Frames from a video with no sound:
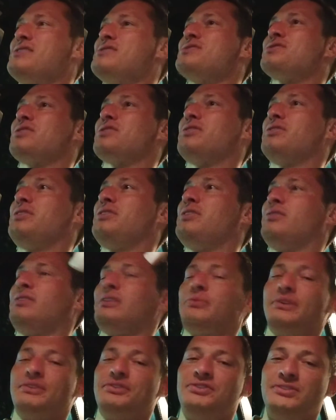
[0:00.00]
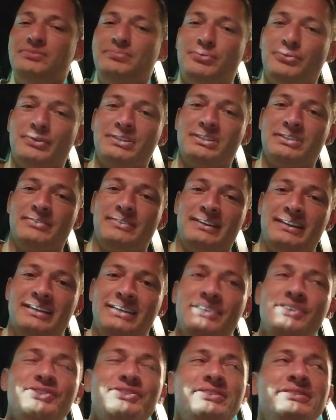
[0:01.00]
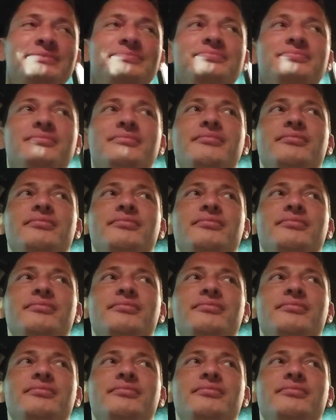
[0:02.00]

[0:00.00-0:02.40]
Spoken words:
So you only want 2 points of adhesion.